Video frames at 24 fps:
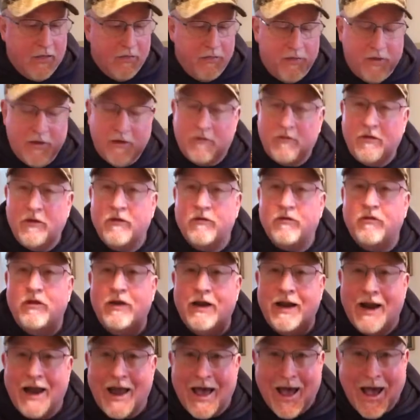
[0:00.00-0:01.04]
This is
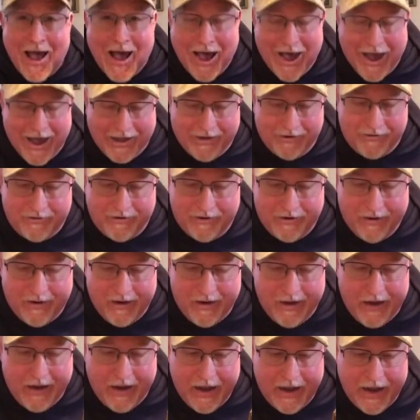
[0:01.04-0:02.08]
not
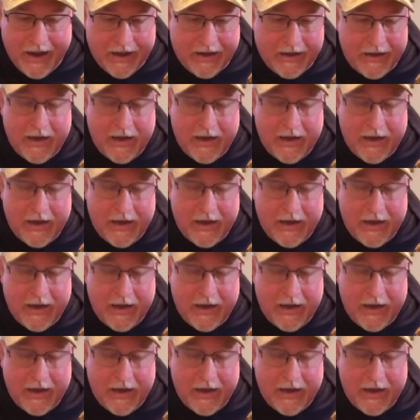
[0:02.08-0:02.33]
a